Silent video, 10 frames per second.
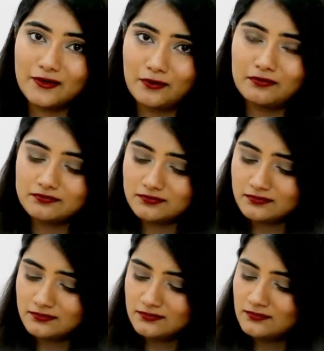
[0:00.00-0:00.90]
So
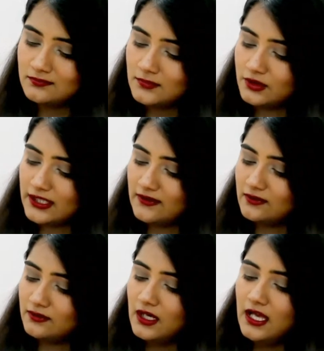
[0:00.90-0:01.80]
okay,
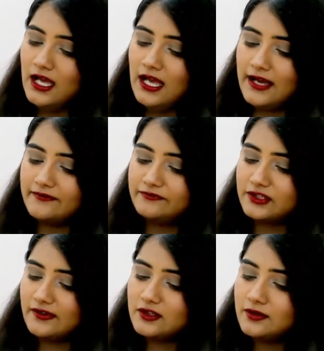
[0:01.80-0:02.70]
so I've
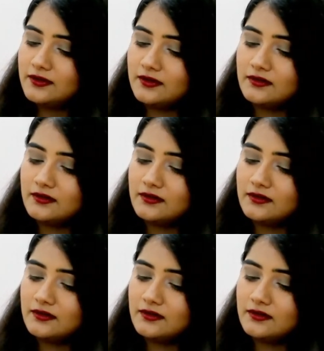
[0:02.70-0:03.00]
just